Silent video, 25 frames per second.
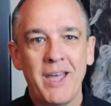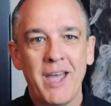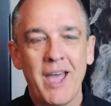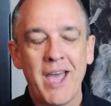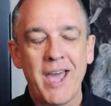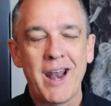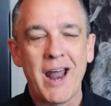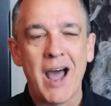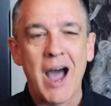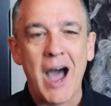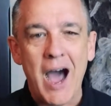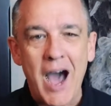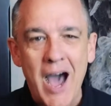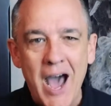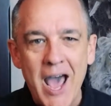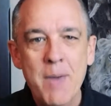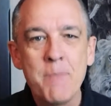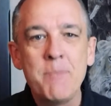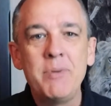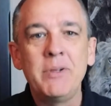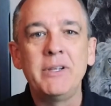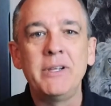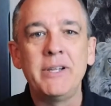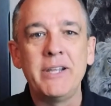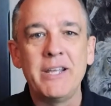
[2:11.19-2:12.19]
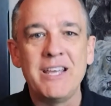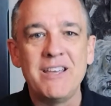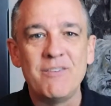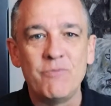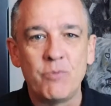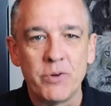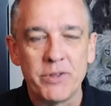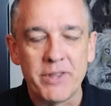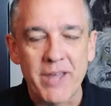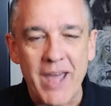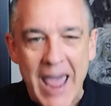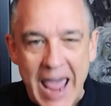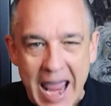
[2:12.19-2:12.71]
And I believe
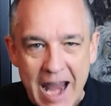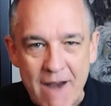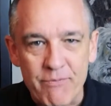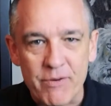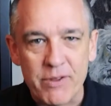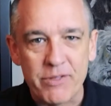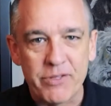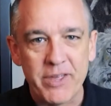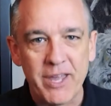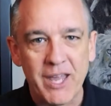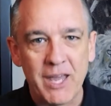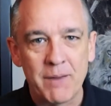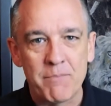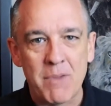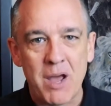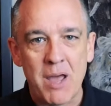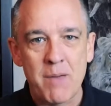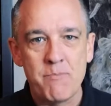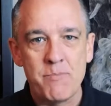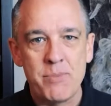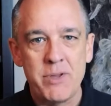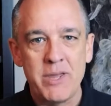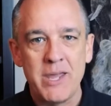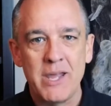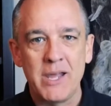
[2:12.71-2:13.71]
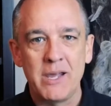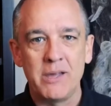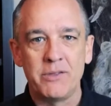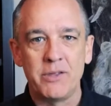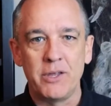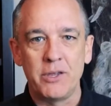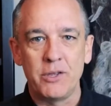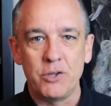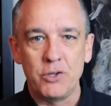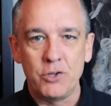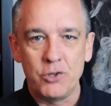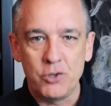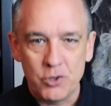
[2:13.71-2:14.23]
with everything in my being
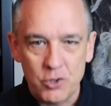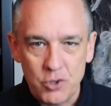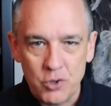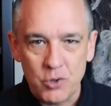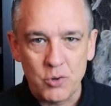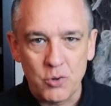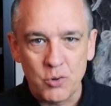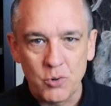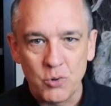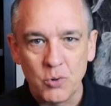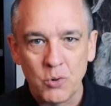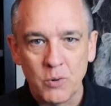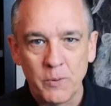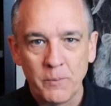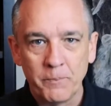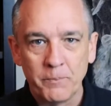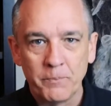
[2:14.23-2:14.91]
that you